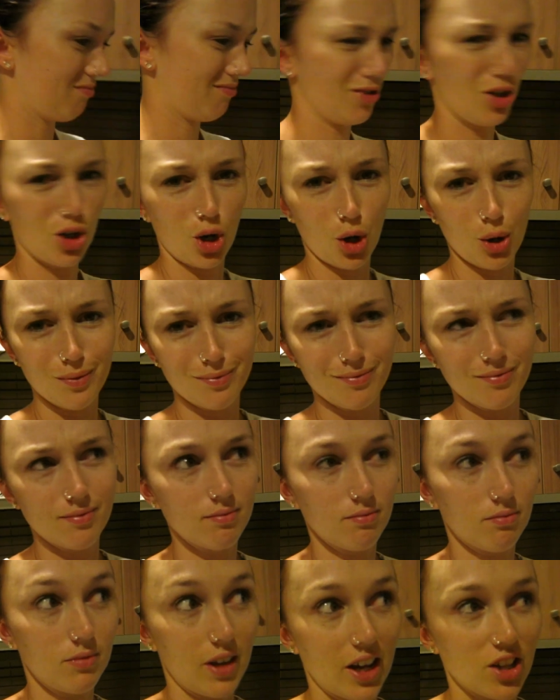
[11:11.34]
you know,
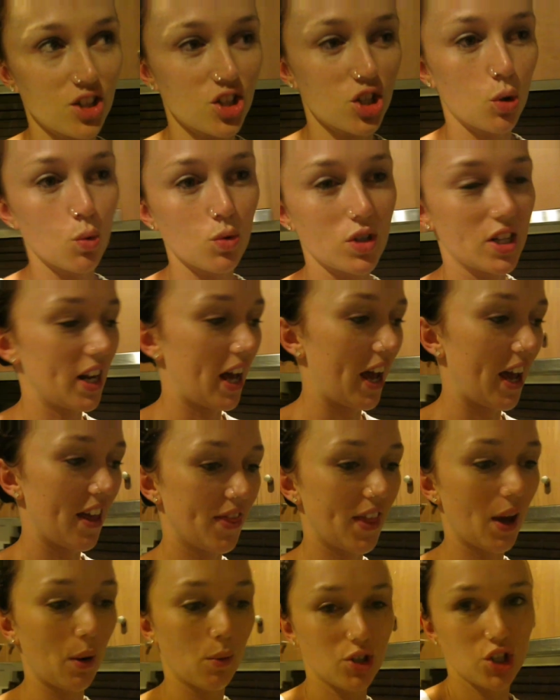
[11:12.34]
they're at school today.
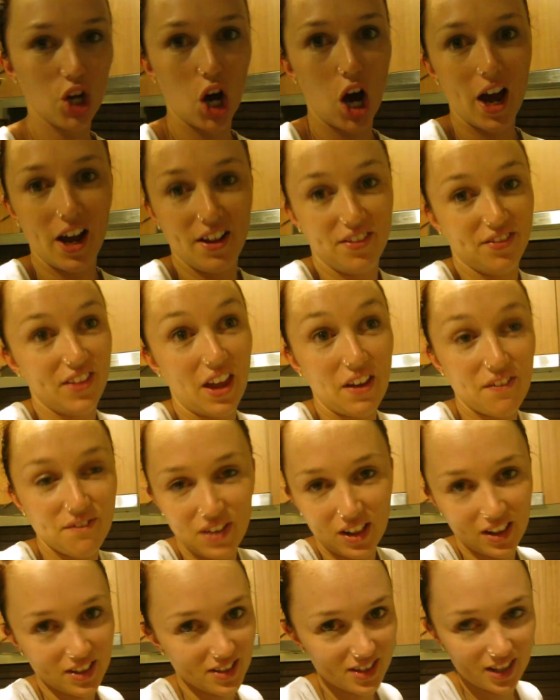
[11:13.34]
They were tired. They
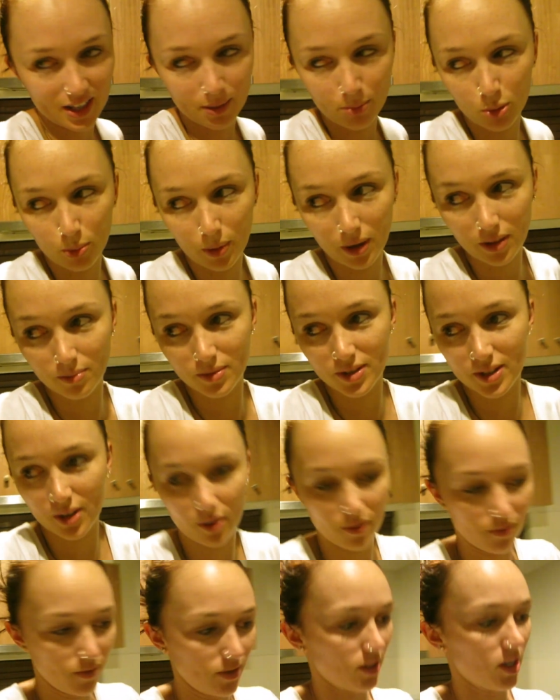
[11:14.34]
fell asleep all by
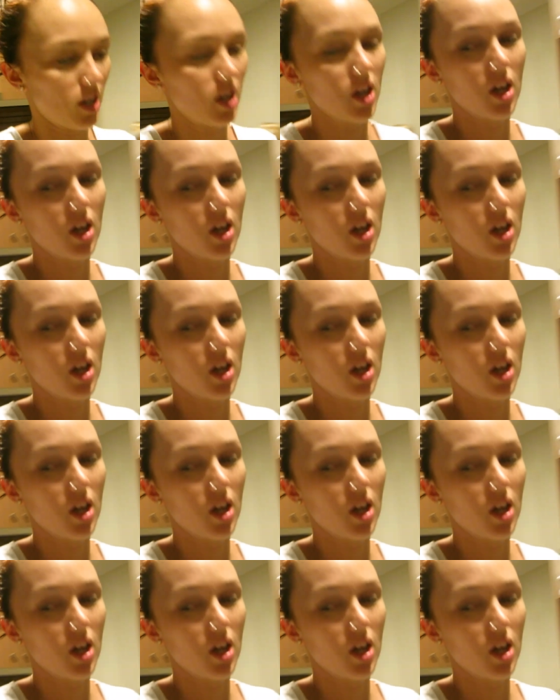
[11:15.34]
themselves.